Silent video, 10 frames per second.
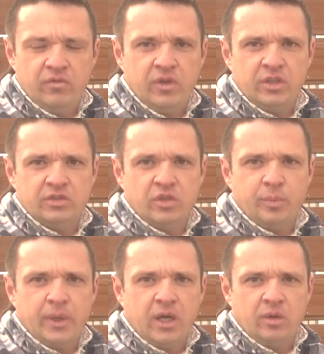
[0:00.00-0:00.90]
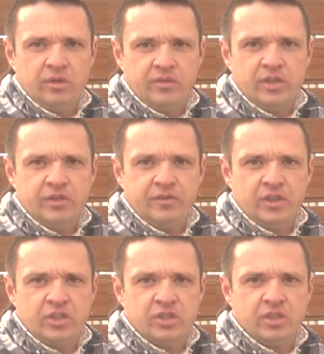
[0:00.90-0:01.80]
very low power, they're very
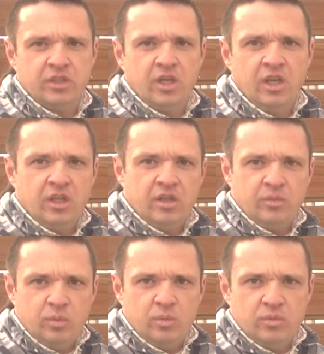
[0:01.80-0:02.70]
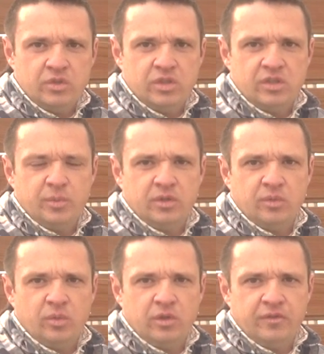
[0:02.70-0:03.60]
efficient, they're
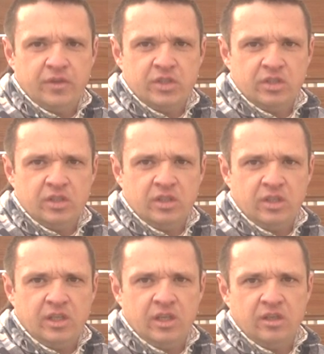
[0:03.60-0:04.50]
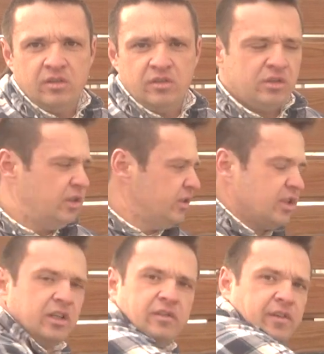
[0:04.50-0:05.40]
typically more efficient than the, uh, these
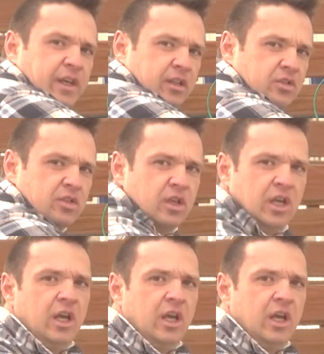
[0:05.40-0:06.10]
kind of fans.